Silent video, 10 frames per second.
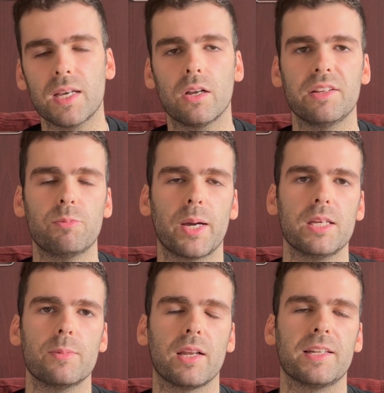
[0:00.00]
I'll leave my
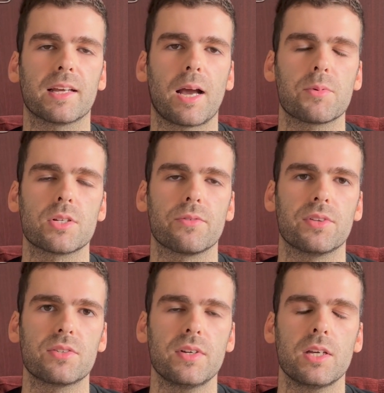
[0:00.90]
email in the caption of
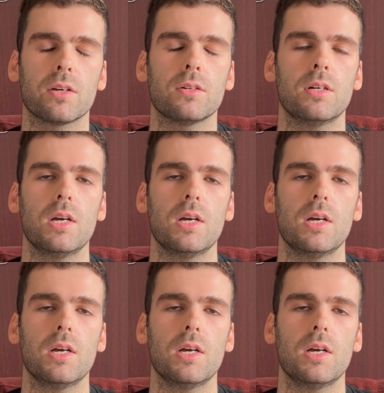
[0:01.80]
this video,